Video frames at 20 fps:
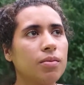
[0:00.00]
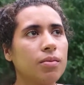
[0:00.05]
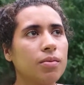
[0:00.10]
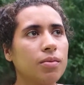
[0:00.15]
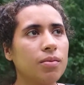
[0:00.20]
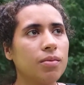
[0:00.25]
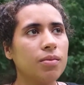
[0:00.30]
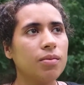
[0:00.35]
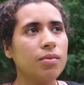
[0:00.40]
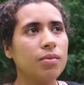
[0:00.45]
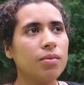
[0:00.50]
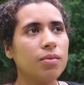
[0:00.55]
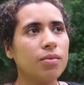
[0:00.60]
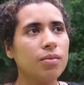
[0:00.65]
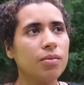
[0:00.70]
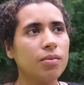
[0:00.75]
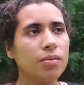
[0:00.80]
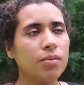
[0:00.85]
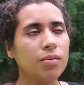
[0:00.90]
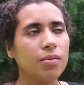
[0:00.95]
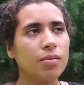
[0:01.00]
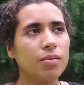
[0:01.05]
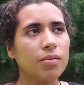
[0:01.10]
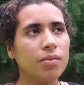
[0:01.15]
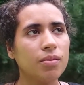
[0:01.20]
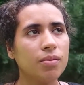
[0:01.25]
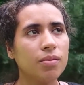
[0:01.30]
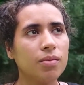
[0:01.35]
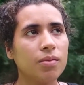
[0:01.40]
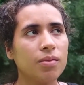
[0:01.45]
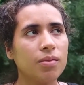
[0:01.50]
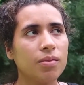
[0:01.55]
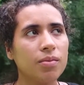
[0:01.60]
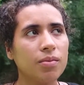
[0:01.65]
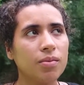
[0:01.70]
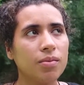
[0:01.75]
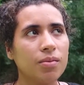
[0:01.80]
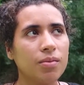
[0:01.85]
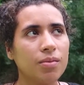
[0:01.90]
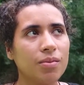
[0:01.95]

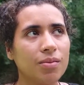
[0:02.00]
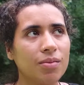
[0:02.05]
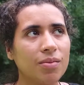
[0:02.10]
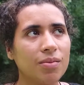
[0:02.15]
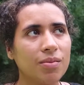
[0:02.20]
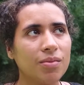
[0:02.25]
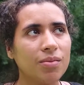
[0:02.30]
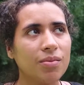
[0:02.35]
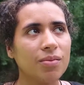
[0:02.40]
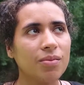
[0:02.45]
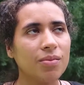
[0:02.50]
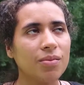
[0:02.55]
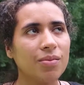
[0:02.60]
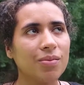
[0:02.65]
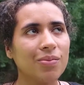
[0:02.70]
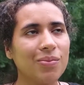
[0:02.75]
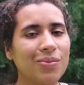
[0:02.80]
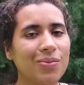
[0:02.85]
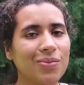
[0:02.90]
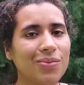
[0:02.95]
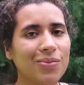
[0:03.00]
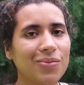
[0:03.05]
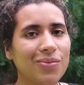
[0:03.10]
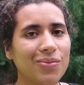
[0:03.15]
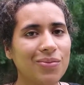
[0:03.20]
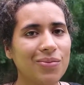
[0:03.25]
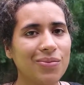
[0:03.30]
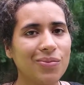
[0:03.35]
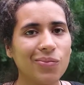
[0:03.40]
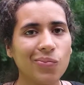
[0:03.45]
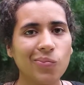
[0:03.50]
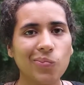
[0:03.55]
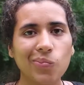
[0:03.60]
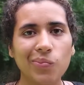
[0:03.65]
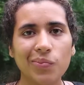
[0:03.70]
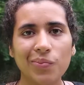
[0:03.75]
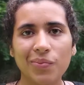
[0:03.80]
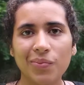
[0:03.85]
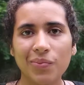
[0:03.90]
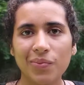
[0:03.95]

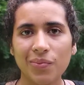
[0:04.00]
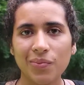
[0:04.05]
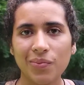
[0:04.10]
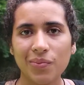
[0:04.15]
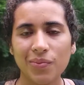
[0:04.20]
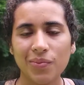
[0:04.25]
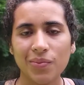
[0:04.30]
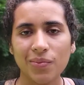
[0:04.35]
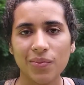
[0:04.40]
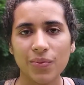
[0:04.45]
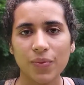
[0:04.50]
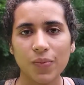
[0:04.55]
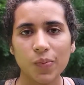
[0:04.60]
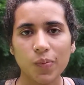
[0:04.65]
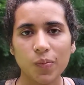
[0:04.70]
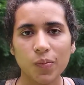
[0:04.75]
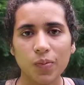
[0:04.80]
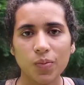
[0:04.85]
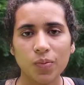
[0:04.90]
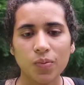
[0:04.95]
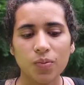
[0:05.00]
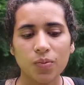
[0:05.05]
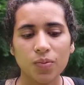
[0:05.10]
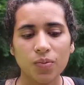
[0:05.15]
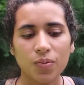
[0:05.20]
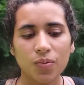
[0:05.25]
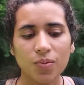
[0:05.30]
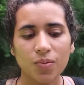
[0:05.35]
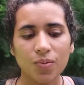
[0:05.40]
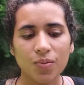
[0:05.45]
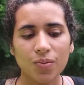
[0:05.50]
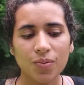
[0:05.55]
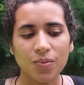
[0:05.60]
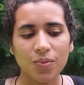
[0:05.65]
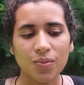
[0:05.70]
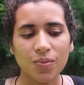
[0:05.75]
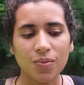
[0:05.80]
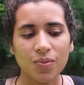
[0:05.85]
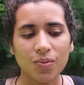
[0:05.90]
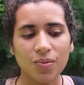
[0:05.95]

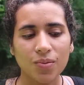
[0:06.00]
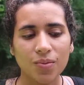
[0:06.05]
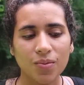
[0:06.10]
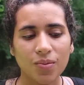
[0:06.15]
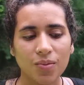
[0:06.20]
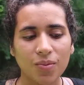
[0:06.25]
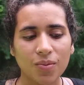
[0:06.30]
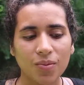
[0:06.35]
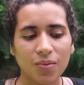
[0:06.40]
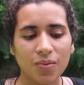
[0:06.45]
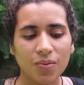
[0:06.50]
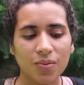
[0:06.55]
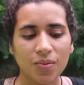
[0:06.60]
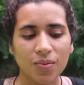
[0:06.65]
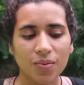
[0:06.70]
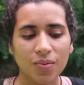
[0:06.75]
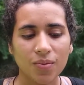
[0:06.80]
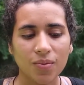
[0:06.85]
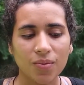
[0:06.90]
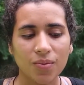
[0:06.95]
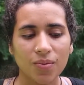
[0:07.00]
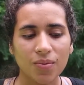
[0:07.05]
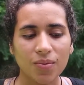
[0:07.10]
(silent)